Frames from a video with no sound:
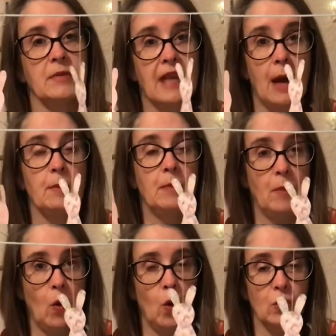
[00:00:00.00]
can be
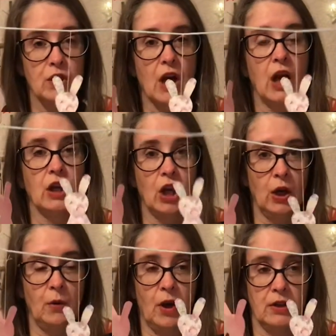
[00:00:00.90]
bought and
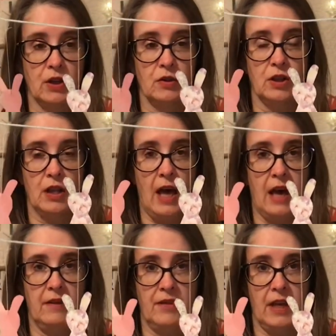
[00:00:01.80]
glue gunned onto
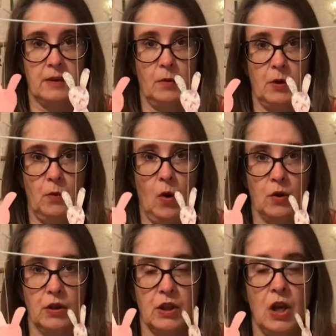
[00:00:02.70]
there if that's what you
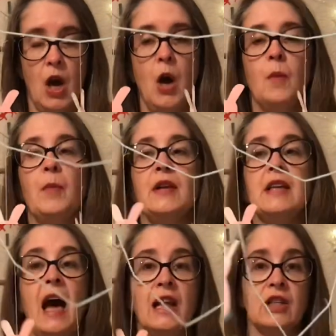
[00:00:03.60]
want, but
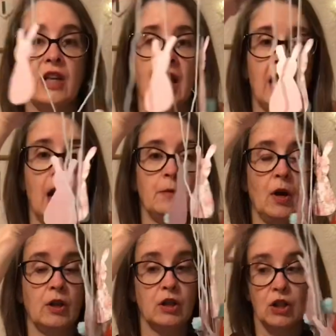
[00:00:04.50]
actually I'm
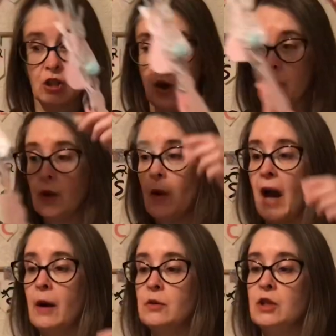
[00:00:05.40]
going to show you
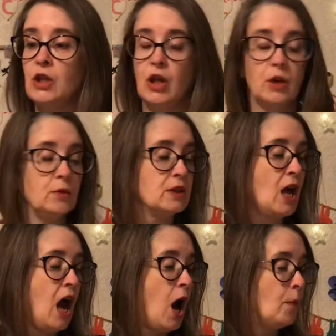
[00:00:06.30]
how to use
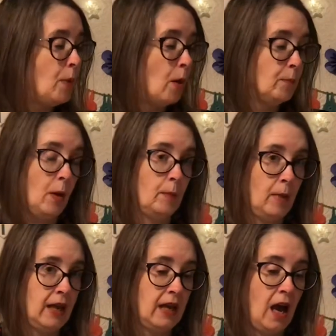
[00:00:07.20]
a pom-pom
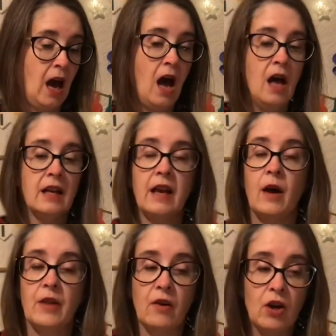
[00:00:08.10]
maker.
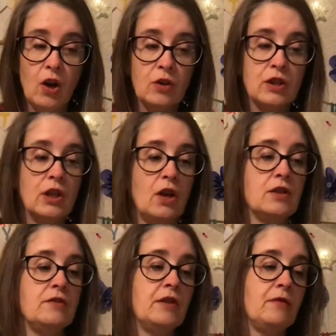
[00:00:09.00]
Now there are lots and
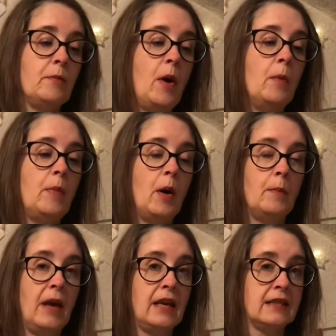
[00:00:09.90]
lots of different pom-pom
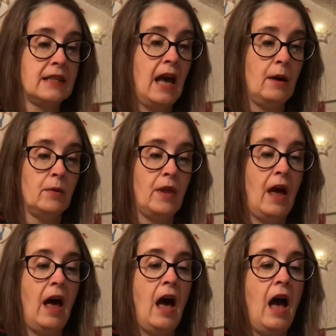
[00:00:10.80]
makers out
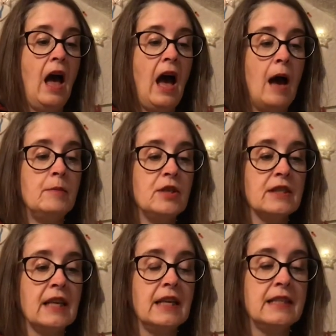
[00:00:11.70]
there. I'm
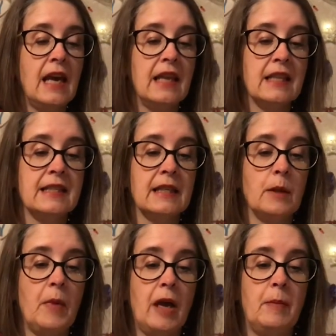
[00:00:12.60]
just going to take this
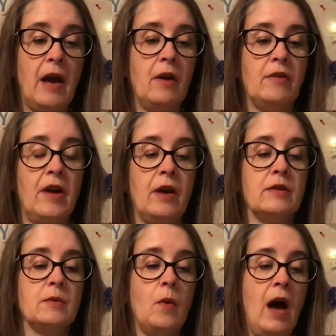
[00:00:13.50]
little baby out of here
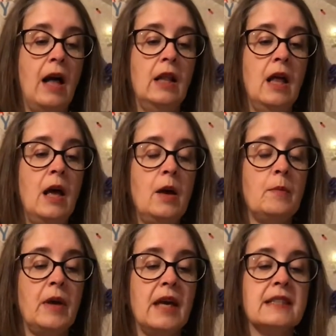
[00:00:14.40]
as well,
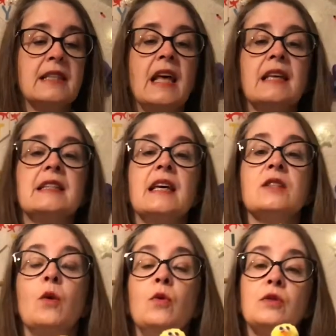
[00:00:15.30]
because this
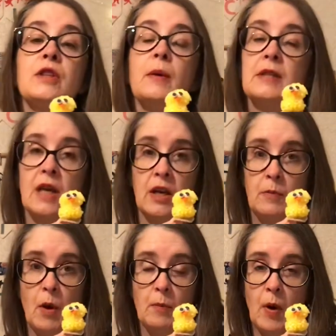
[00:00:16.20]
is also a tiny
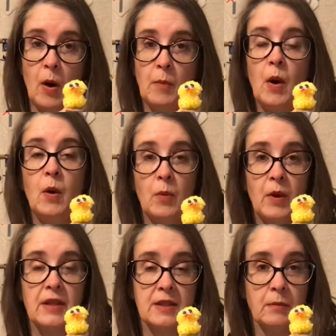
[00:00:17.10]
pom-pom
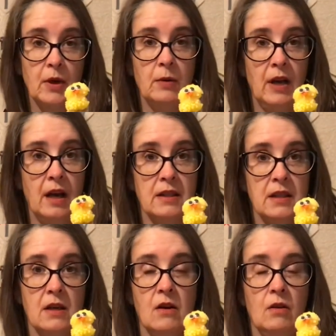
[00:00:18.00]
with some googly eyes
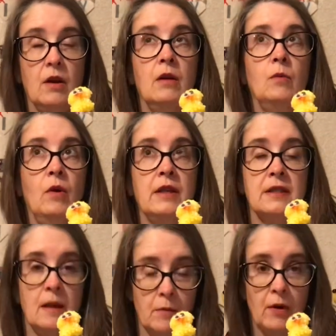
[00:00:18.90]
stuck on, and what
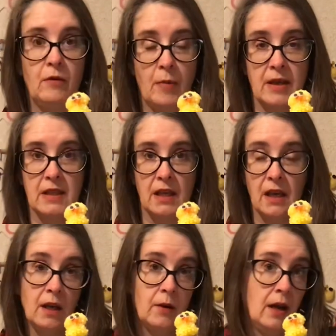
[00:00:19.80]
isn't improved by
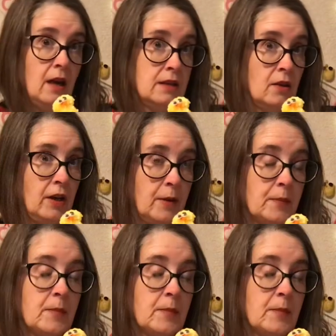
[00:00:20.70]
sticking googly eyes on it?